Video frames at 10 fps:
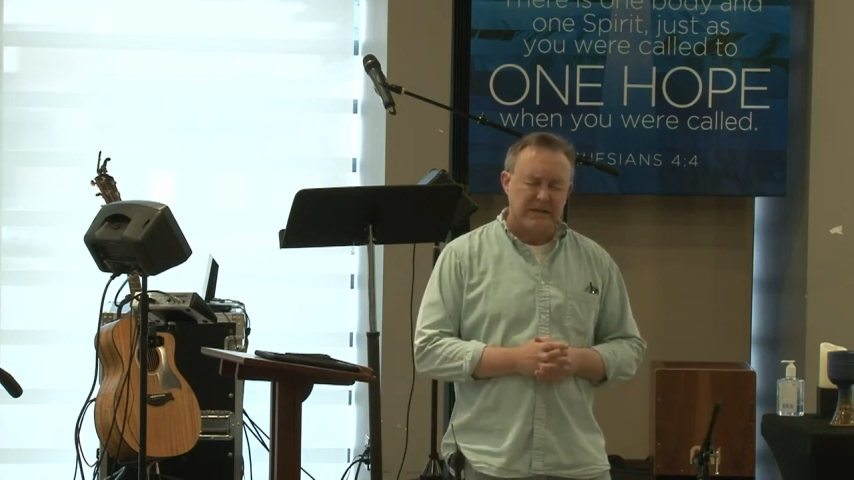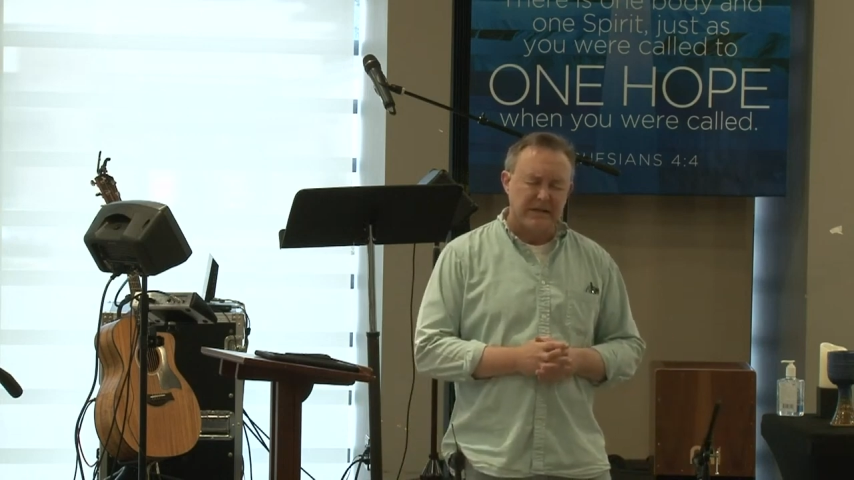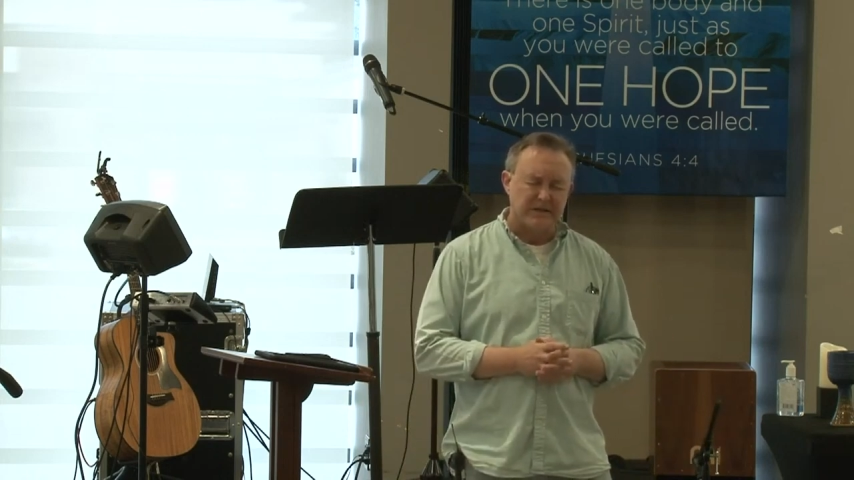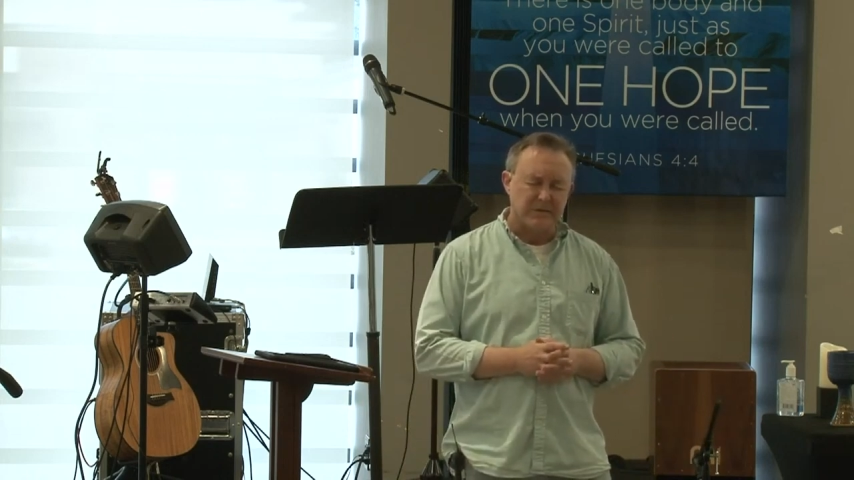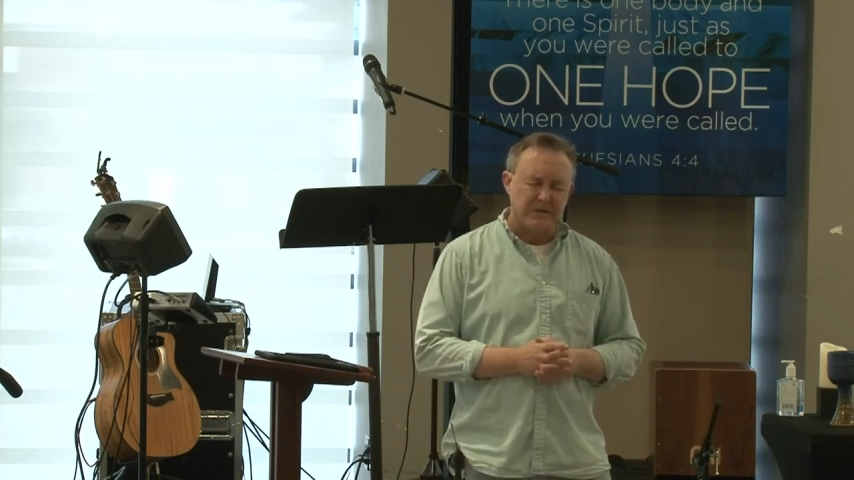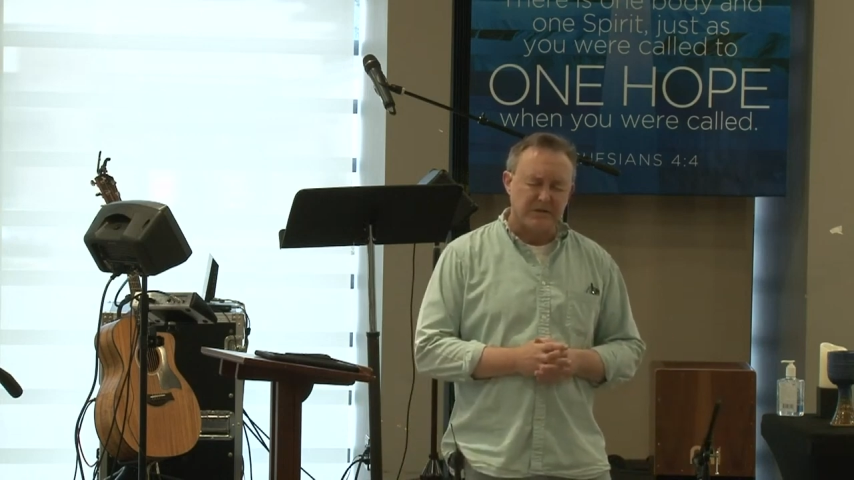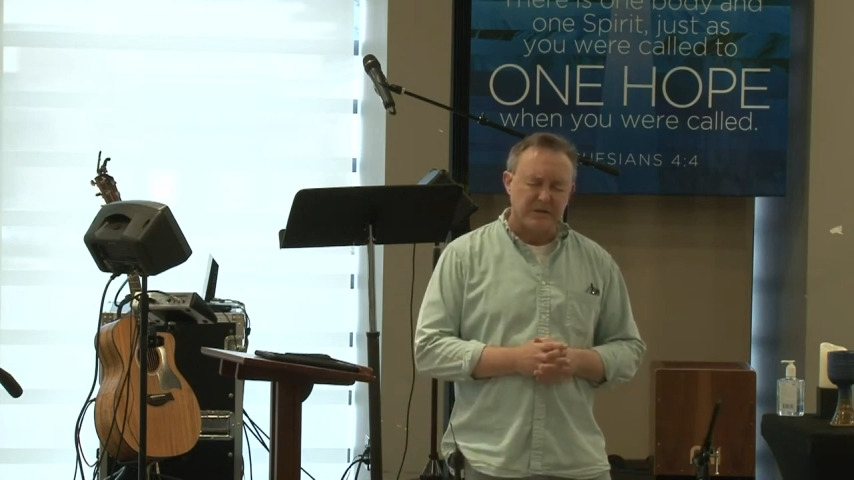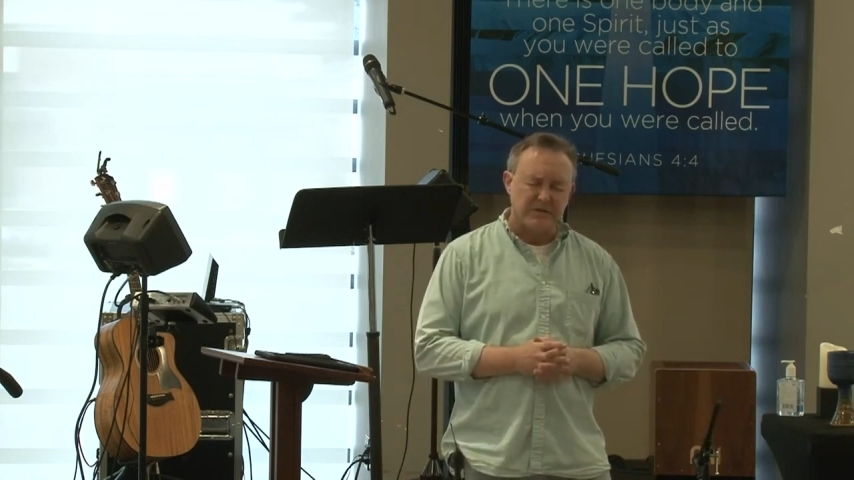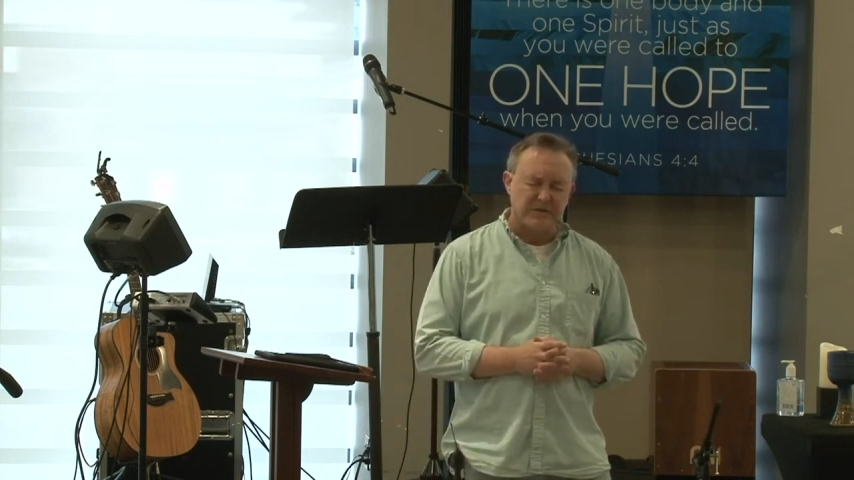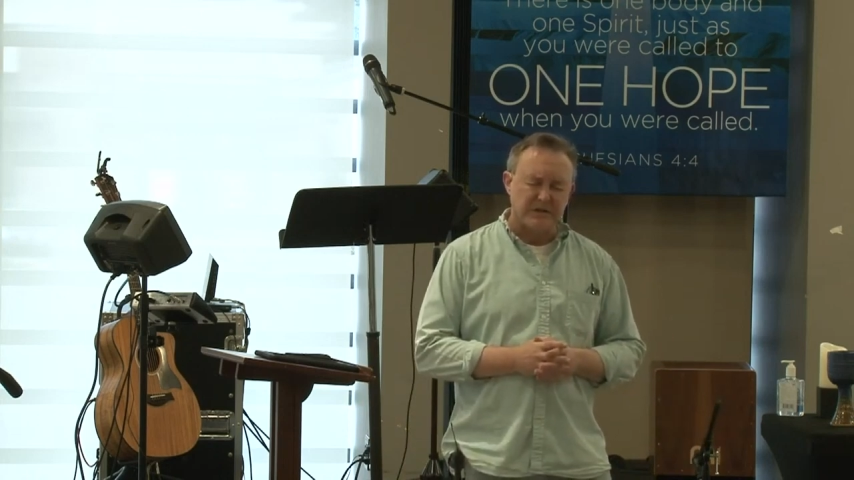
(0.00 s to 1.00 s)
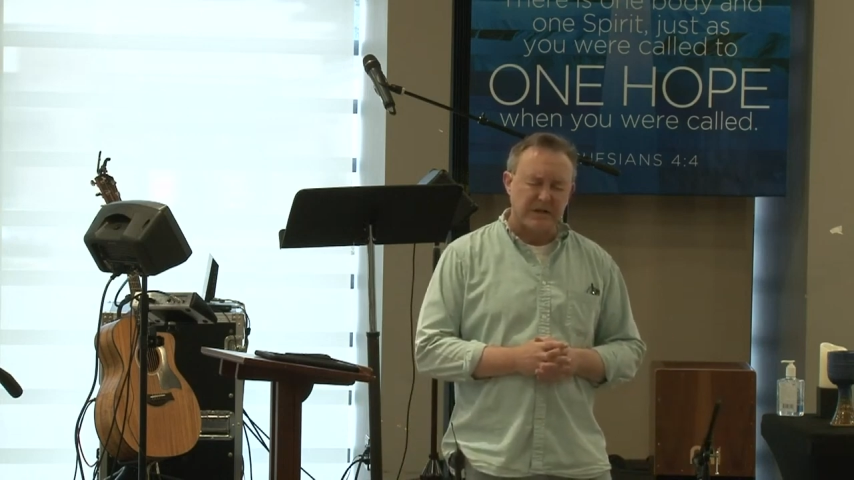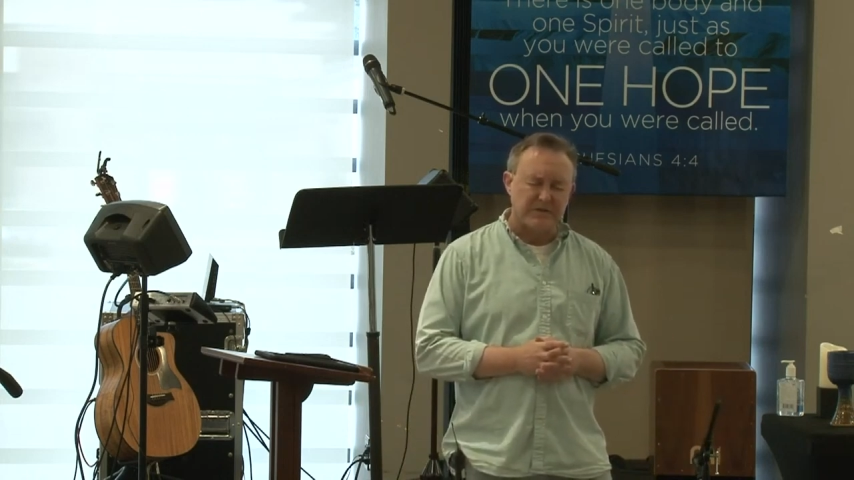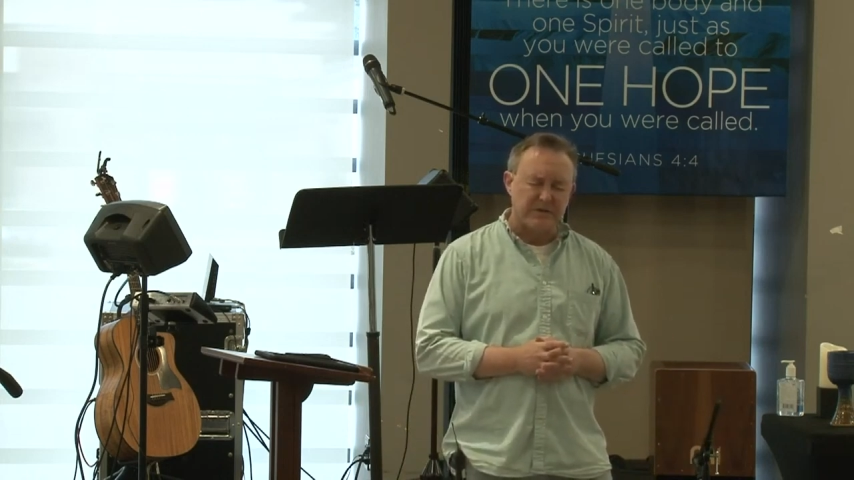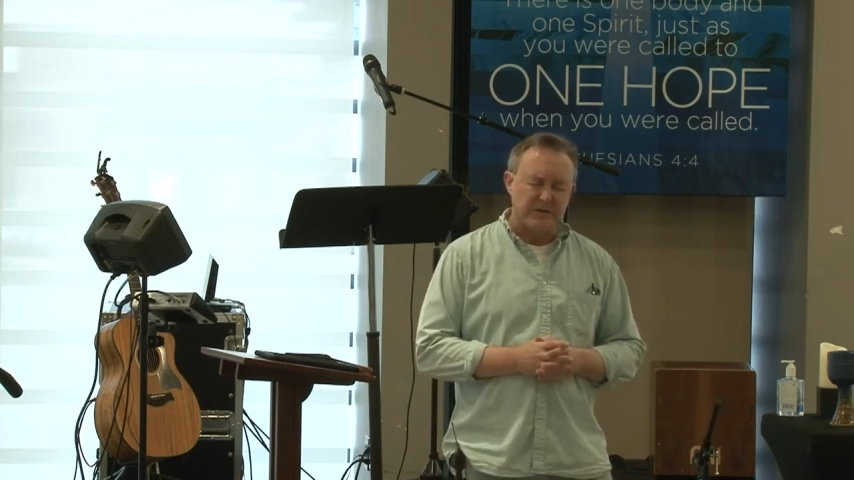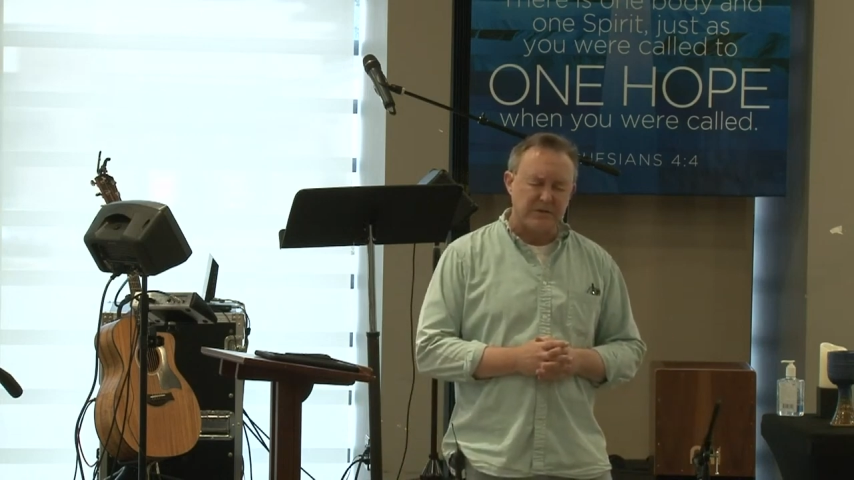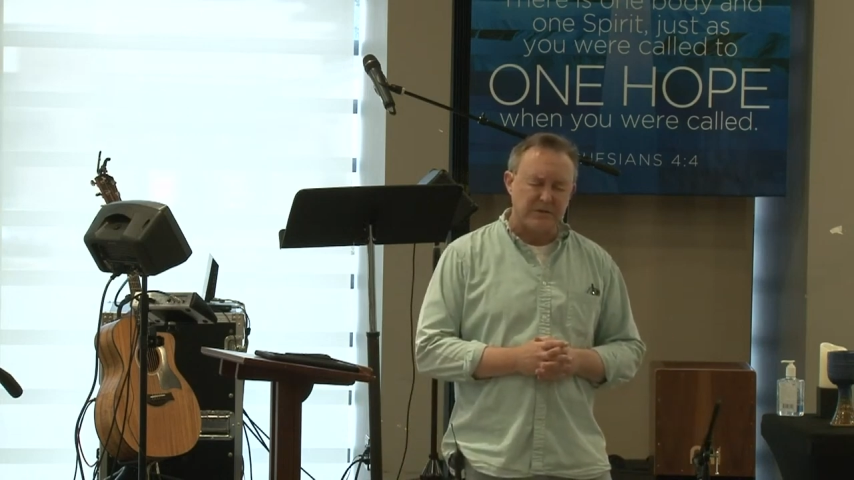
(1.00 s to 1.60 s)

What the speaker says: And so we entrust ourselves to you.